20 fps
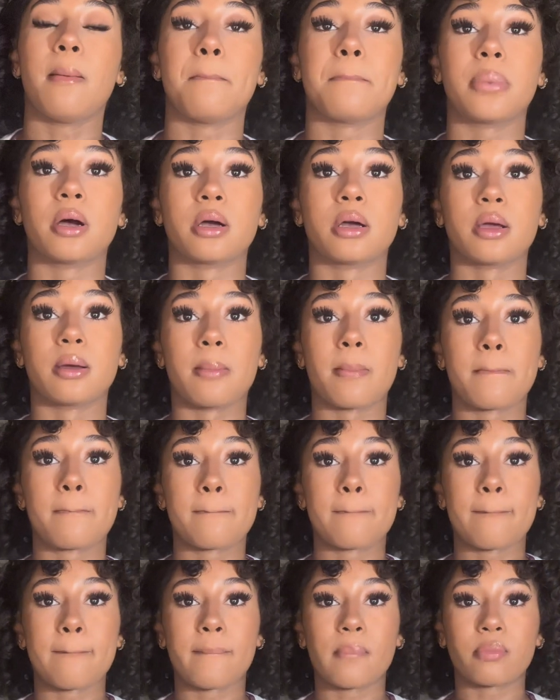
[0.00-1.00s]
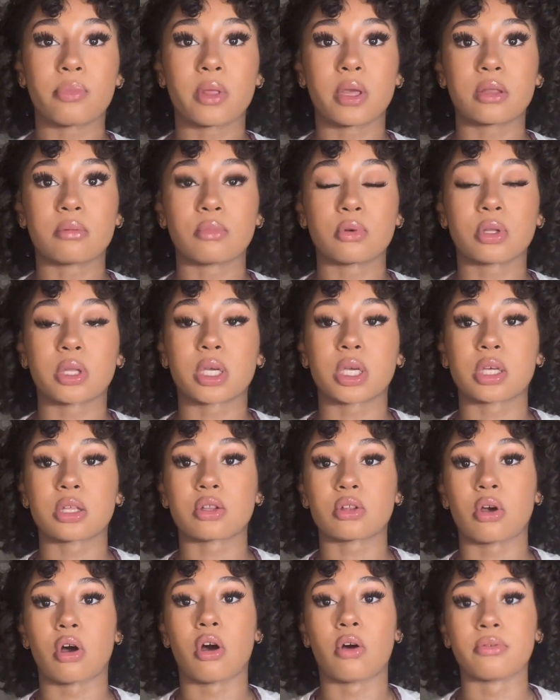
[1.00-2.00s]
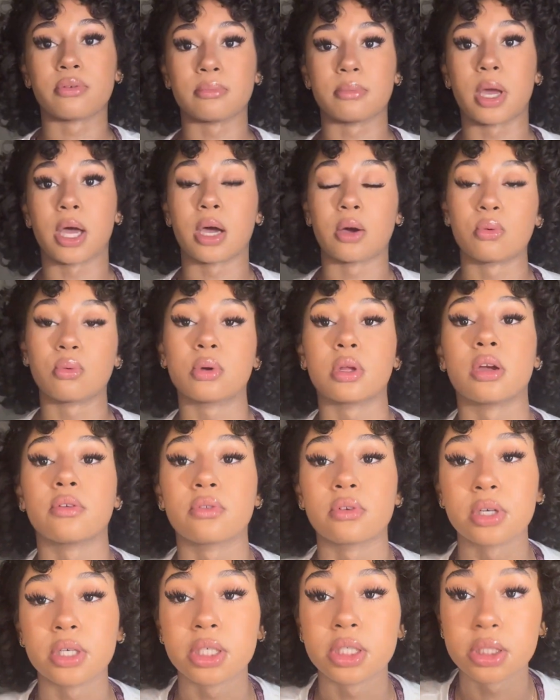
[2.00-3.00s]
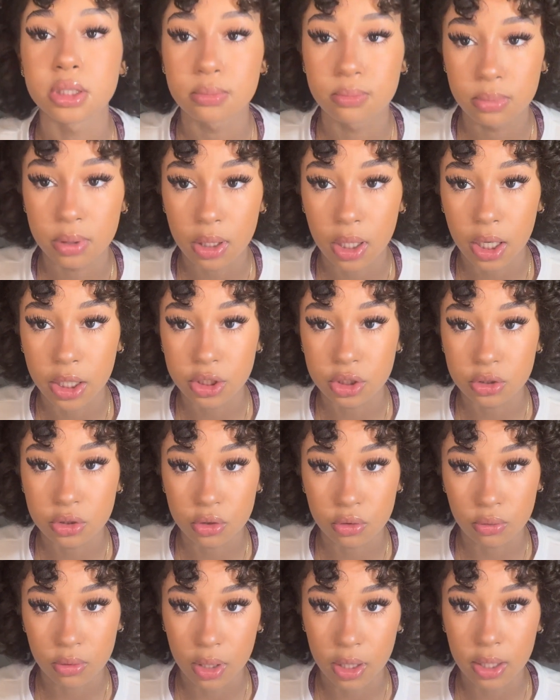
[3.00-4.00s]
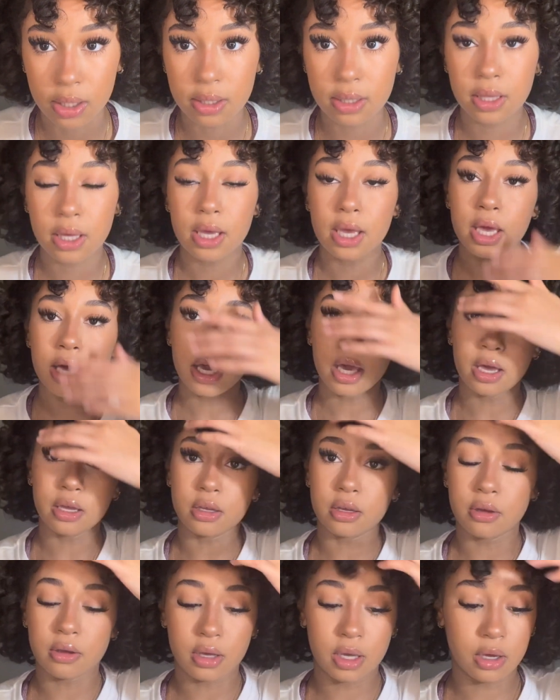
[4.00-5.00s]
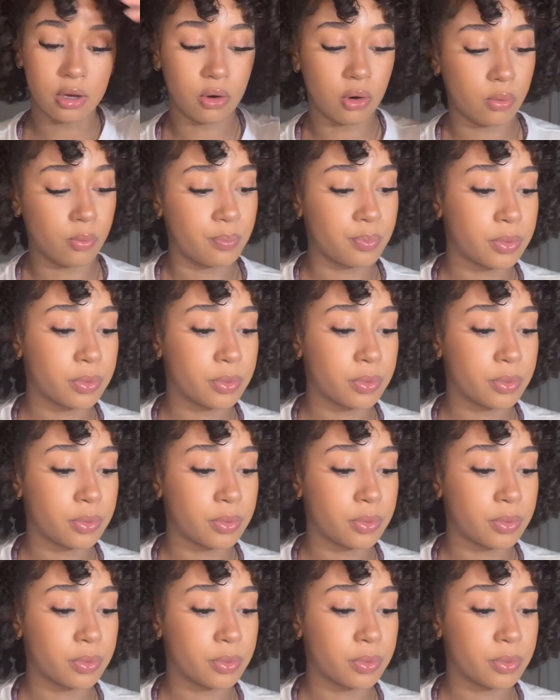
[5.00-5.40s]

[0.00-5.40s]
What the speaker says: But it's more like a soft matte whatever-ish, but I just do this and it, oh.